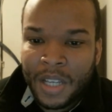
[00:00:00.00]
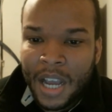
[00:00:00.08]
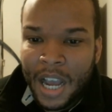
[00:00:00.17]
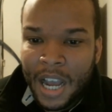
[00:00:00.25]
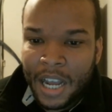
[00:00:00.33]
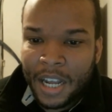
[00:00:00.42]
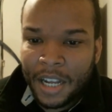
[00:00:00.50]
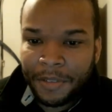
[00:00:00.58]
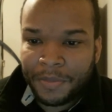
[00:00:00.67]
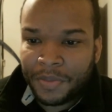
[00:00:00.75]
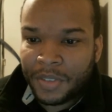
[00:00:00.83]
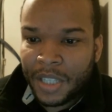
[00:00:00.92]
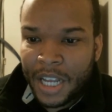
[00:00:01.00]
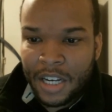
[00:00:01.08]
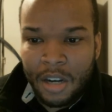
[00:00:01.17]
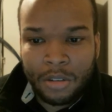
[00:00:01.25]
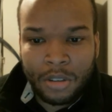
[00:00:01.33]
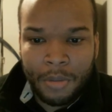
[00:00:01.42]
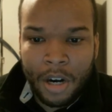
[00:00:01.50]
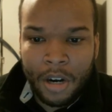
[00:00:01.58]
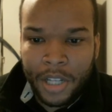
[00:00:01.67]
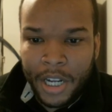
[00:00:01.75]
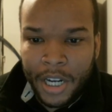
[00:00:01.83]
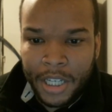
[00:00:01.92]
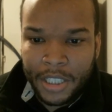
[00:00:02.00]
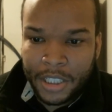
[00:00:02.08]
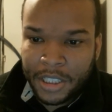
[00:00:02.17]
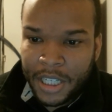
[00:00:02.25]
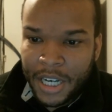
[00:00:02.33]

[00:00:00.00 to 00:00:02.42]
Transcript: like No Tomorrow, they're sitting